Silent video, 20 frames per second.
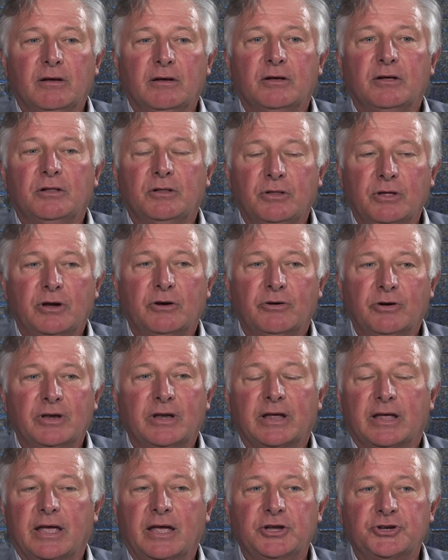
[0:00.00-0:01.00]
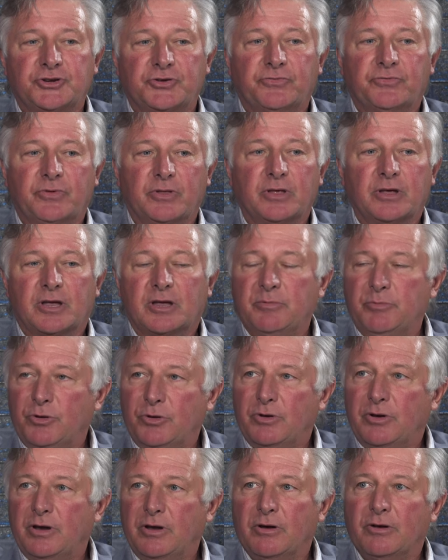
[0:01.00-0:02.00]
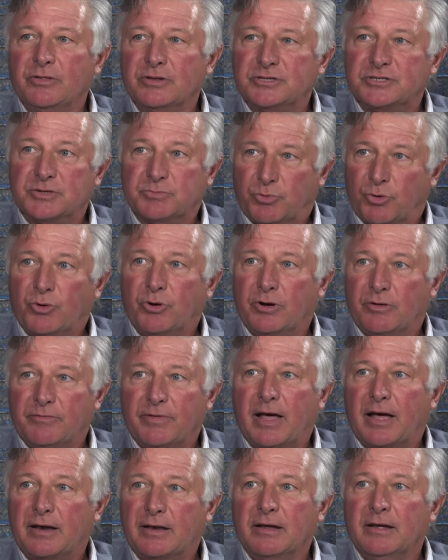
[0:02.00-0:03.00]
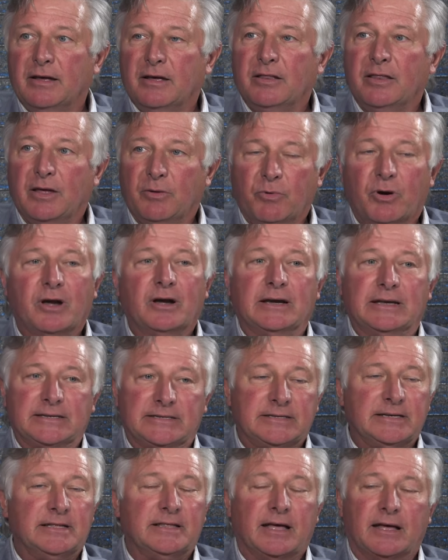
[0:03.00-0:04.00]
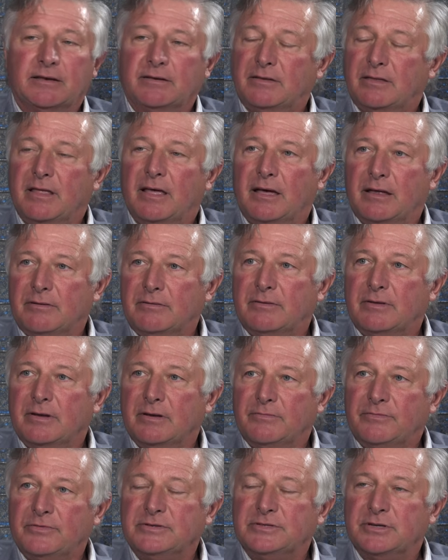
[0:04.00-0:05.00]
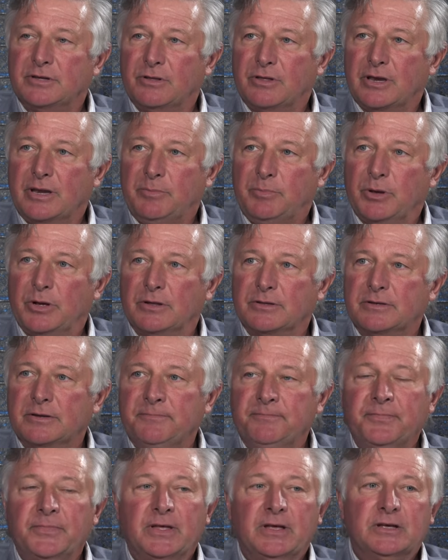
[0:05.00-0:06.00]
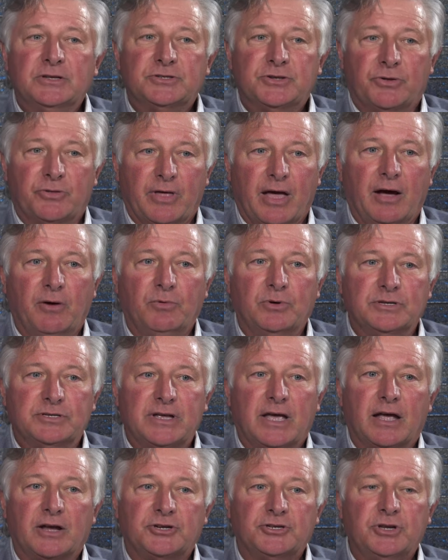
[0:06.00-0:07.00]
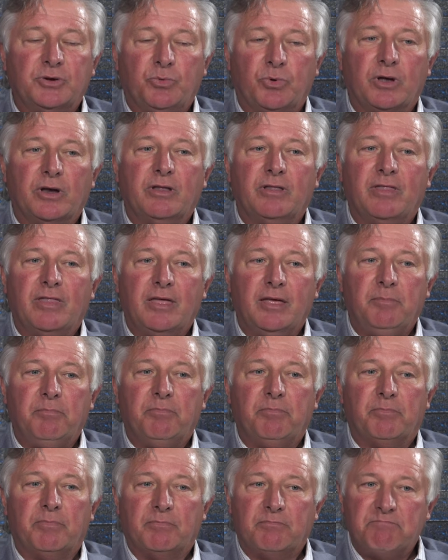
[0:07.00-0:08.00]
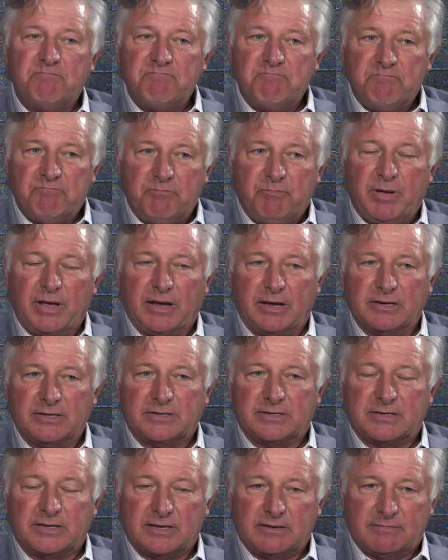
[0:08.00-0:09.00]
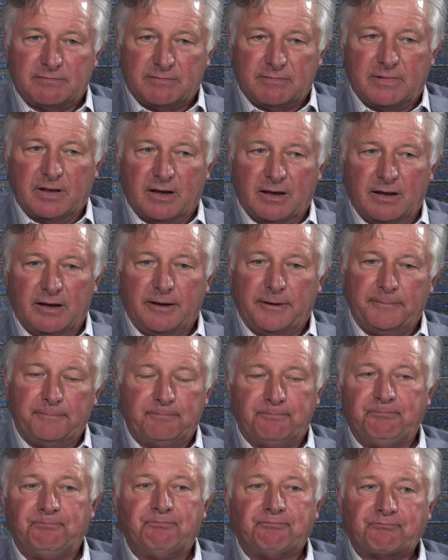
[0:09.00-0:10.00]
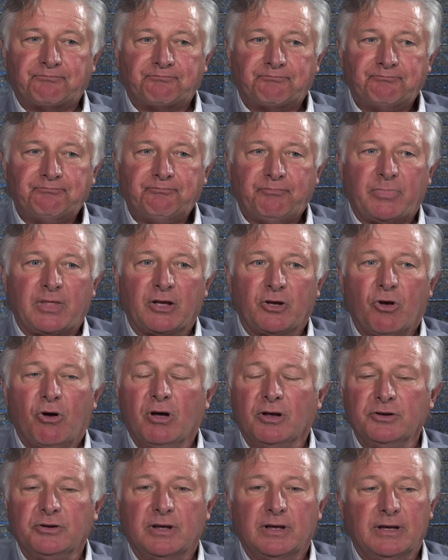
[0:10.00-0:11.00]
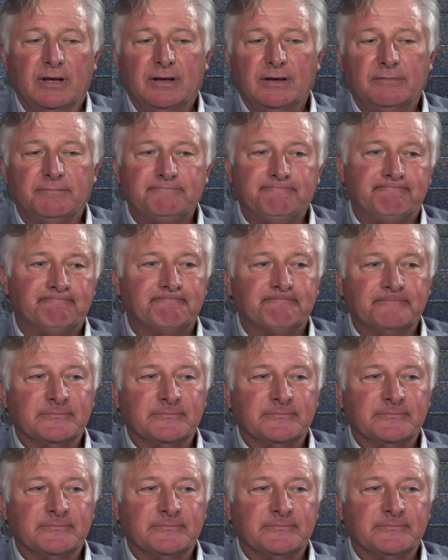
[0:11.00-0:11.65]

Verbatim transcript: clear indication from the community on the support of that. They wanted to see that, that uh, facility built. Mm -hmm. So that was actually one of the biggest um, con, um,